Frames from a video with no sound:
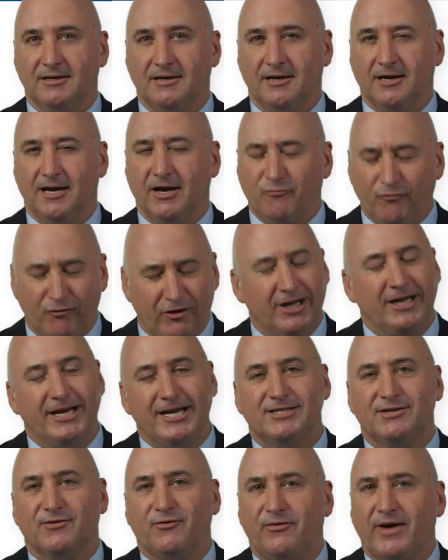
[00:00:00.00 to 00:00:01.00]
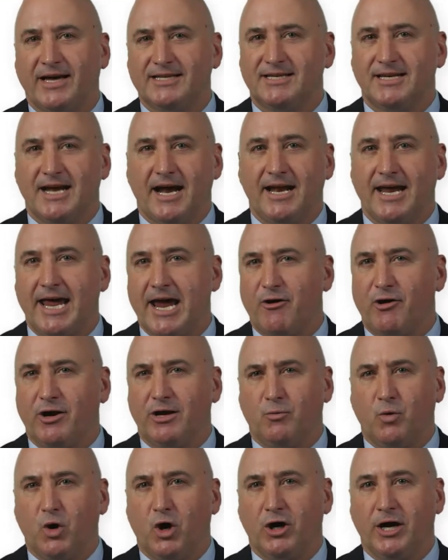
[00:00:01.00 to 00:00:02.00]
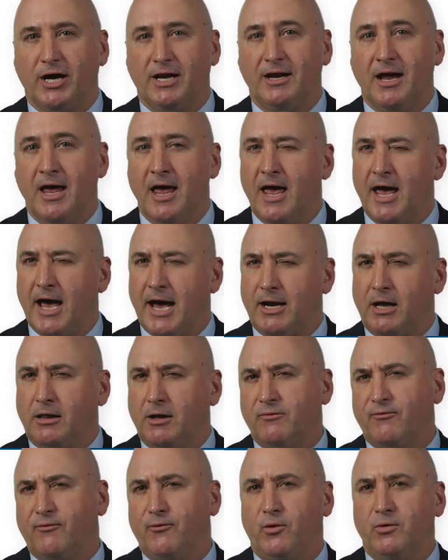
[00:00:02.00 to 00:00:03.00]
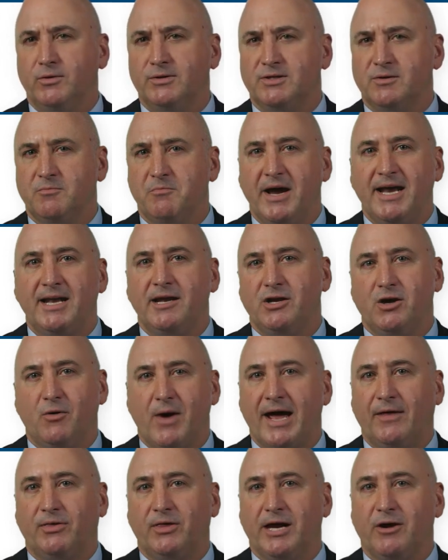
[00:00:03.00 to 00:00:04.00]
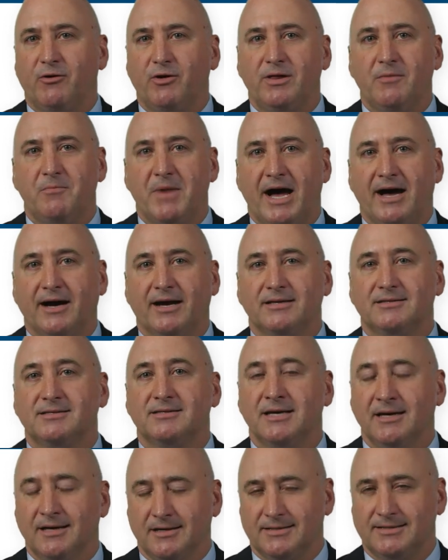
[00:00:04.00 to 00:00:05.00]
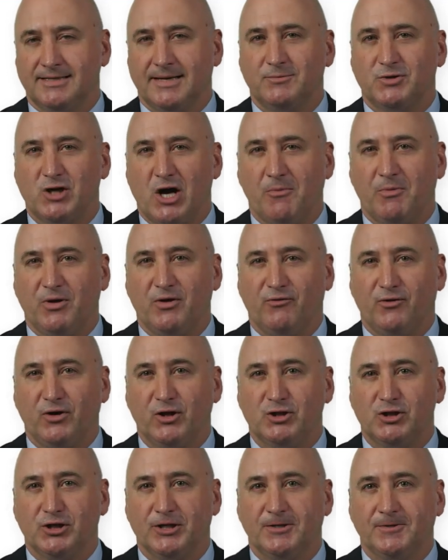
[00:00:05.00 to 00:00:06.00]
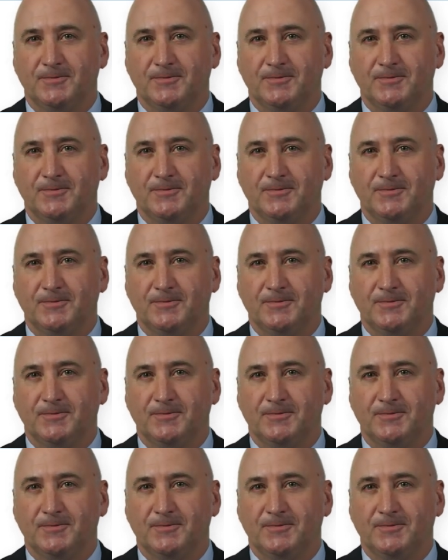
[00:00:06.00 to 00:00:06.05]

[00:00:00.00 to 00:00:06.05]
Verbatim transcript: It really is a fascinating area to work in, and I look forward to meeting you out there in the markets sometime in the future.